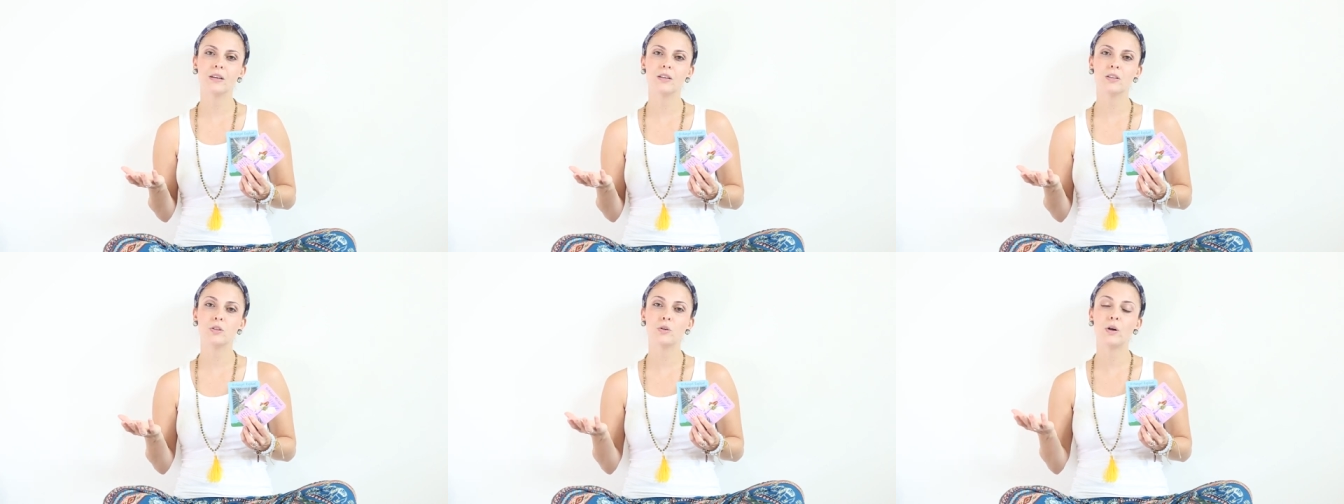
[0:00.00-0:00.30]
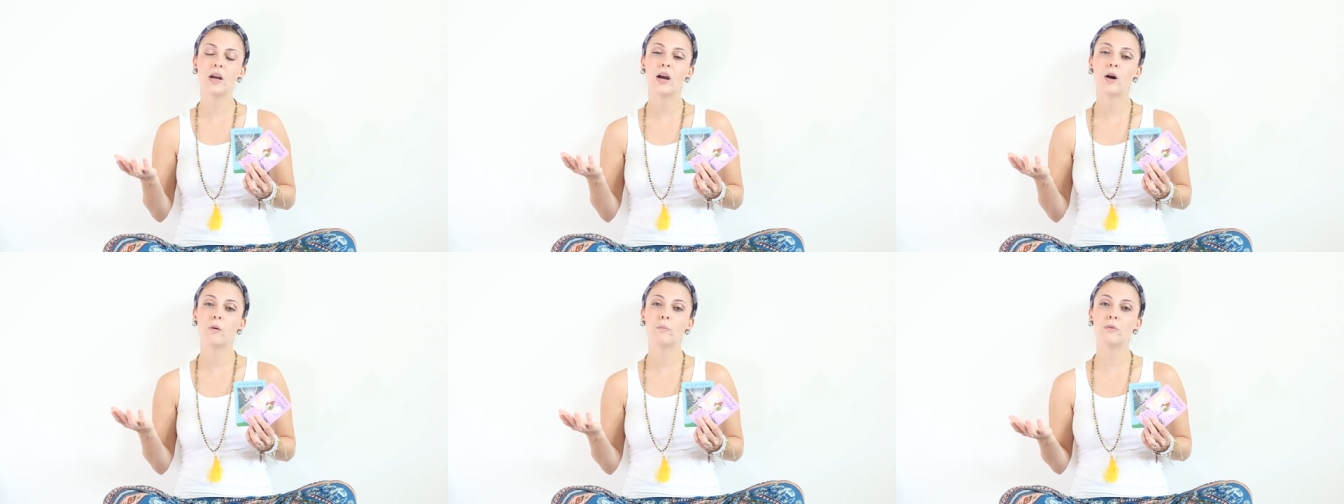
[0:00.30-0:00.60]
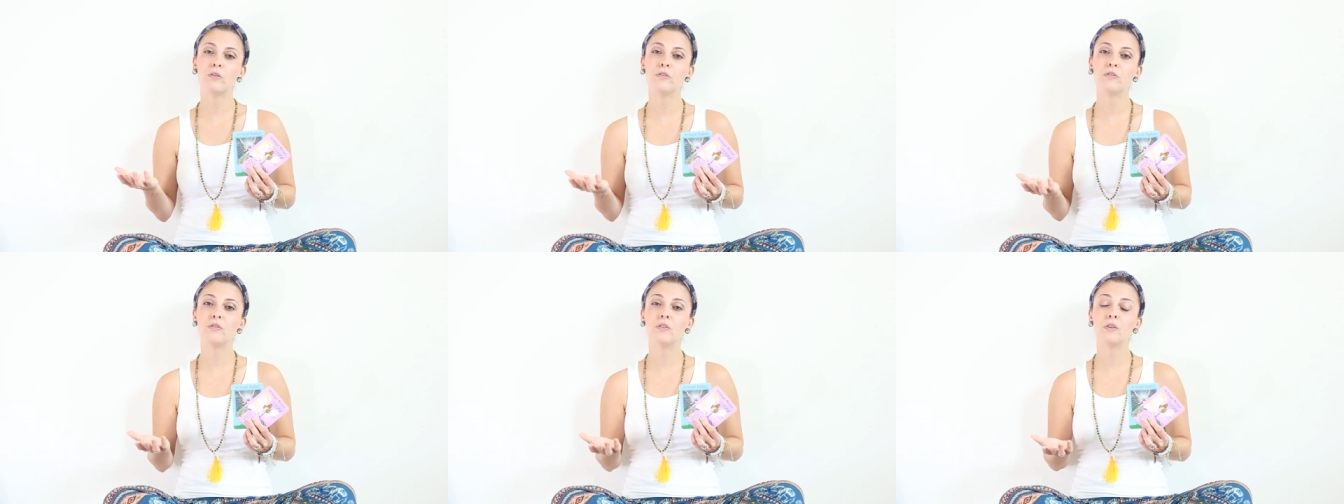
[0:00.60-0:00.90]
to help
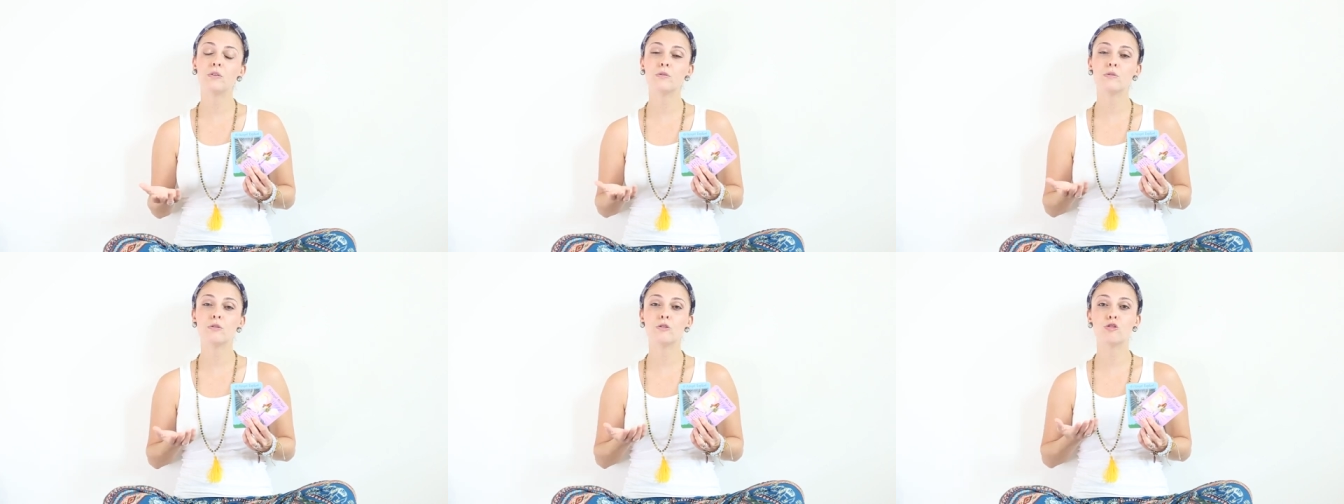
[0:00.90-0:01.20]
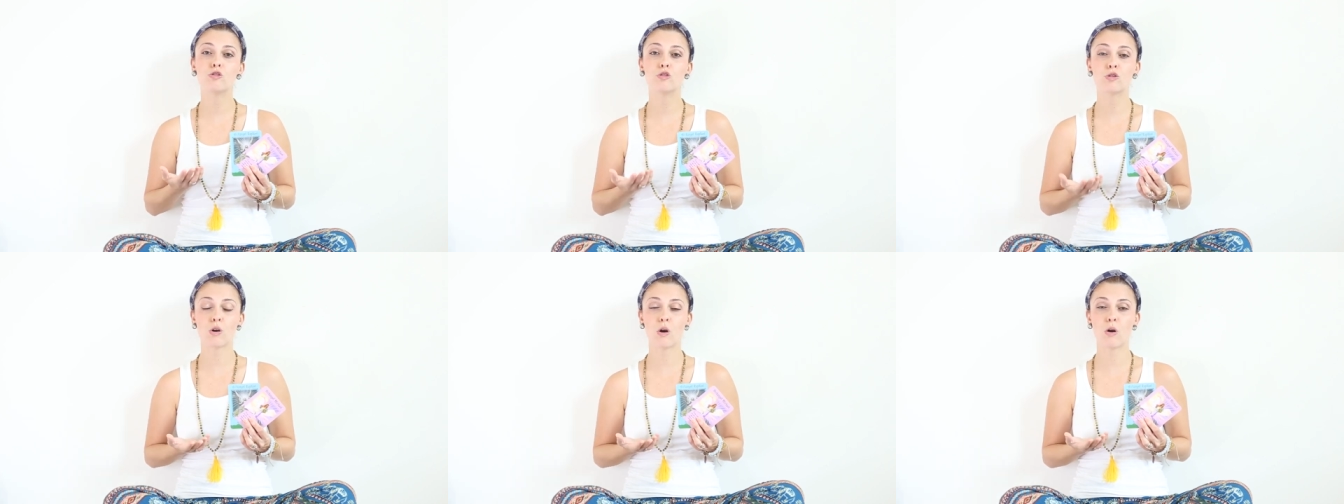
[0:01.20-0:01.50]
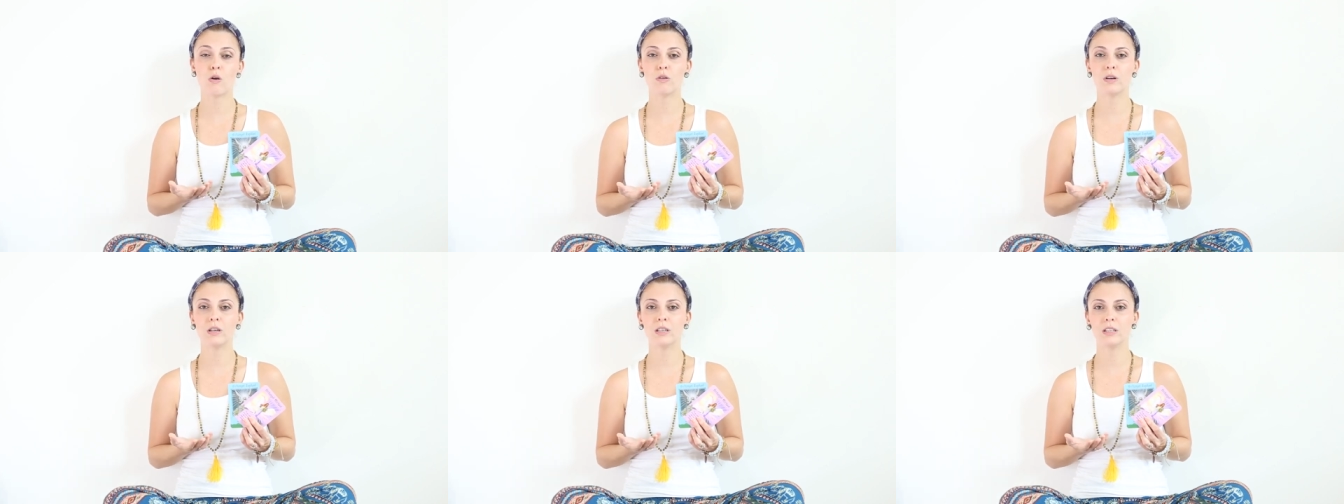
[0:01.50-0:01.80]
you feel
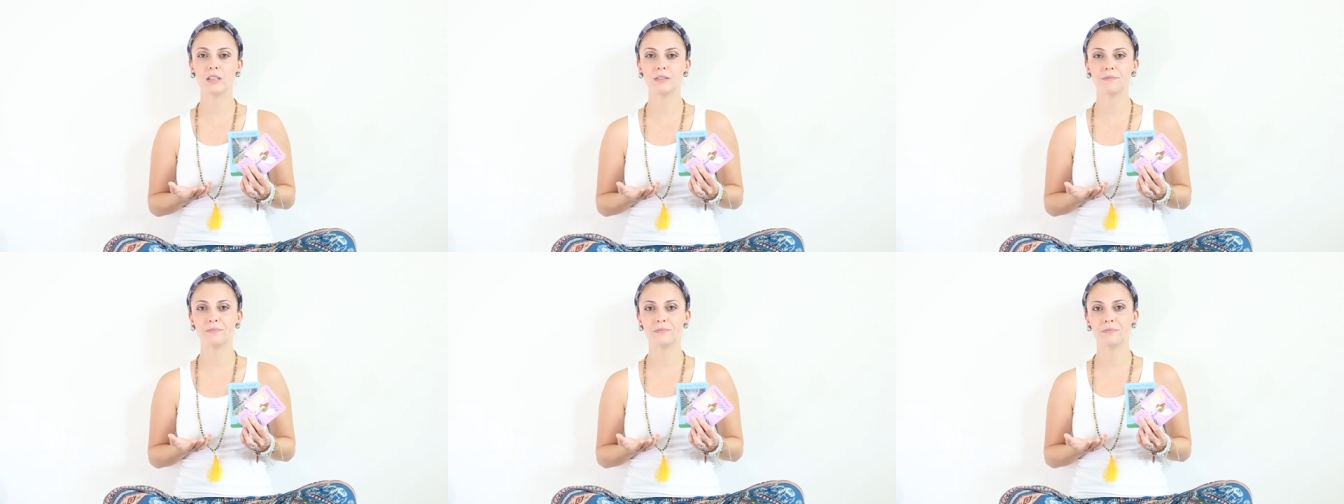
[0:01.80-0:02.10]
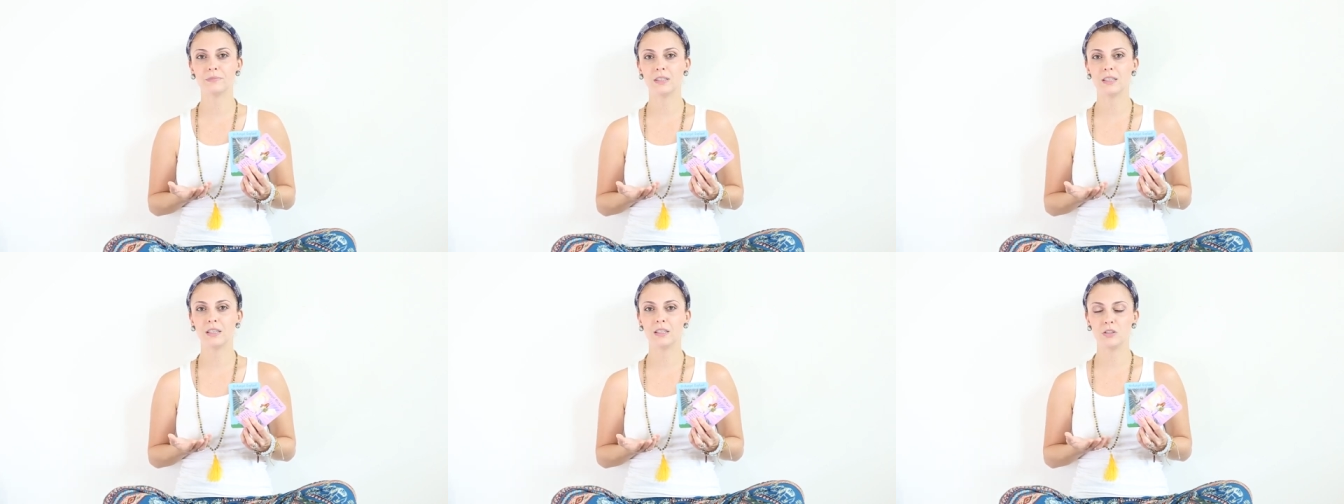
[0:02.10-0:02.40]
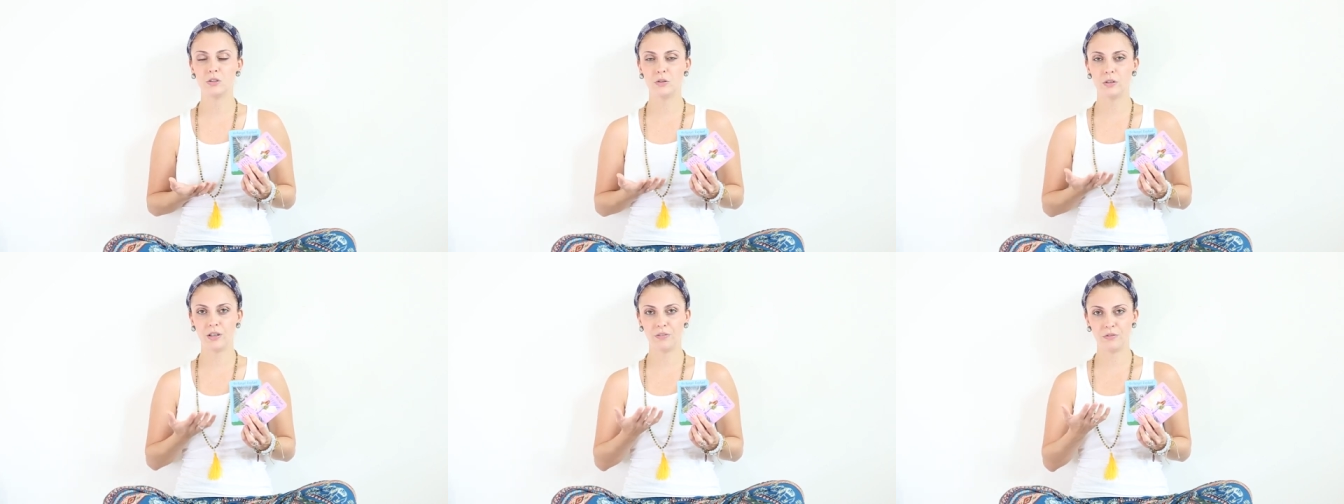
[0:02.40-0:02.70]
strong,
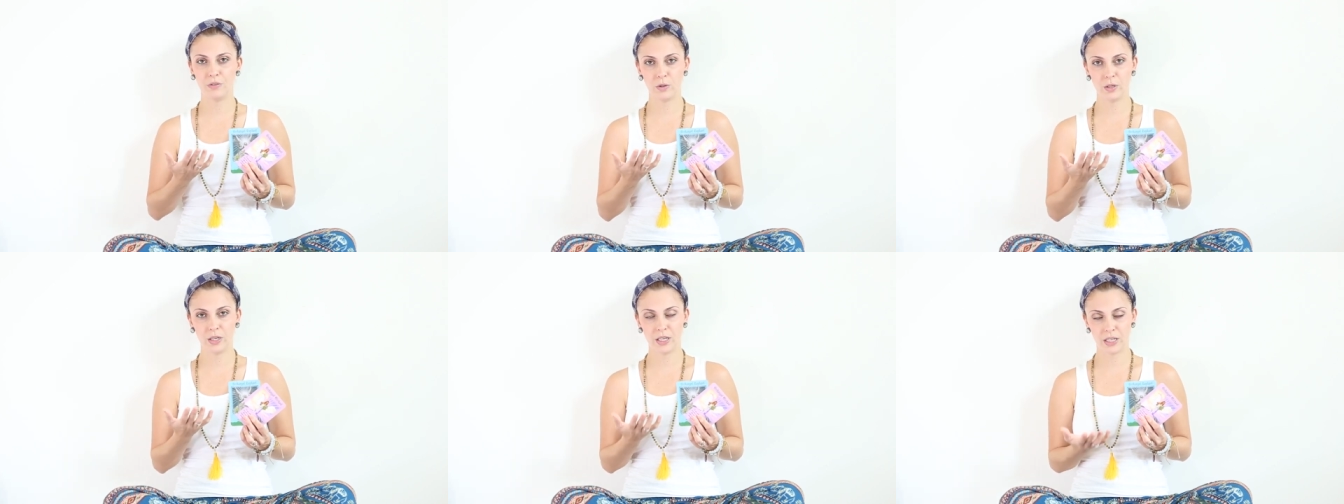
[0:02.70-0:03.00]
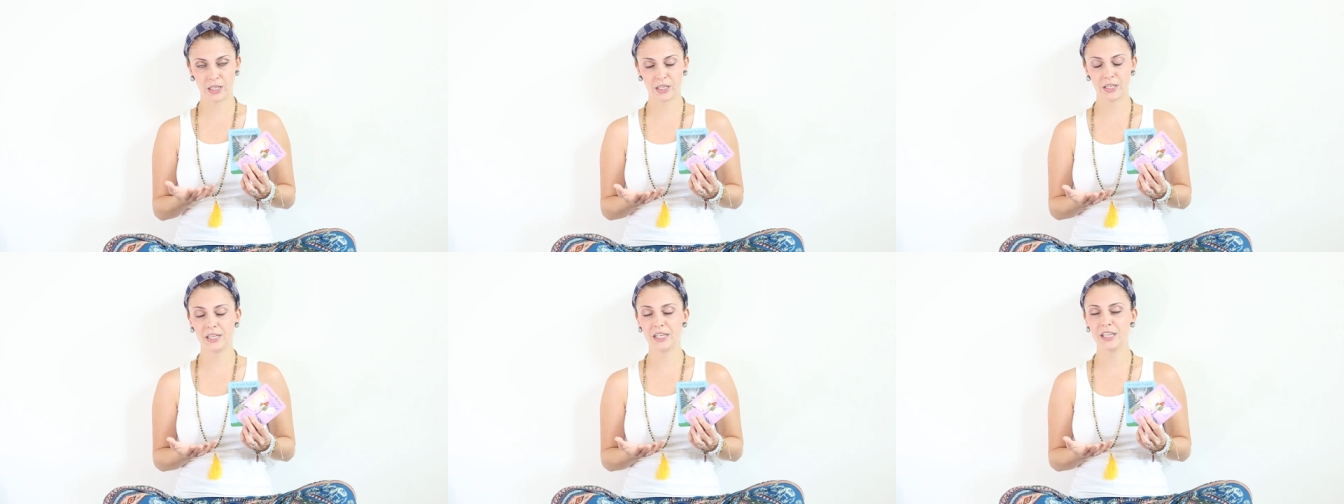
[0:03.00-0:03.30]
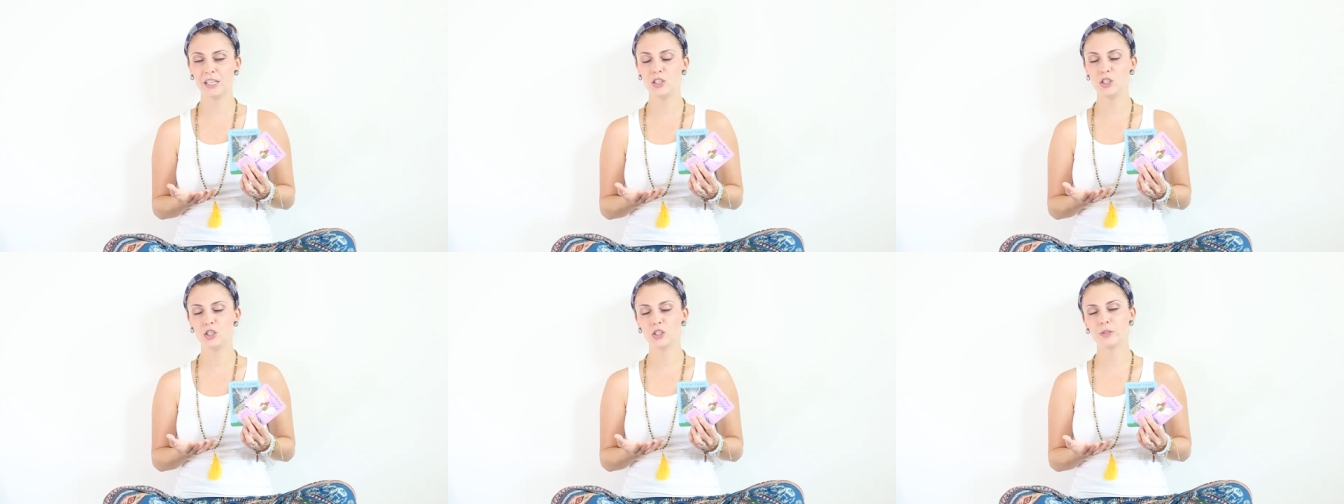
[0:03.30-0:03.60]
to give you
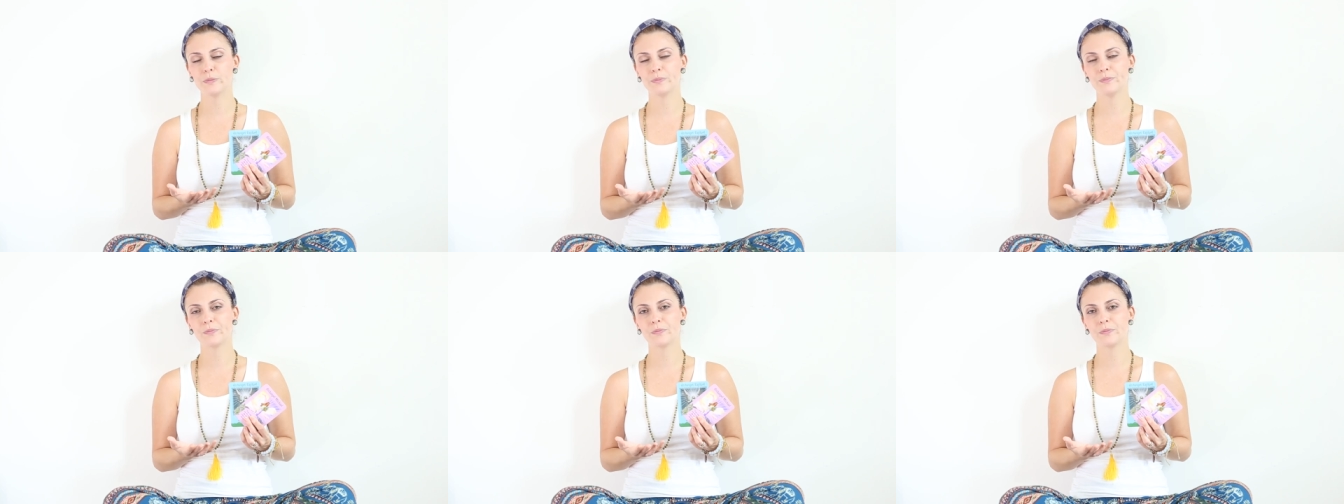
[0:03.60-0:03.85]
courage,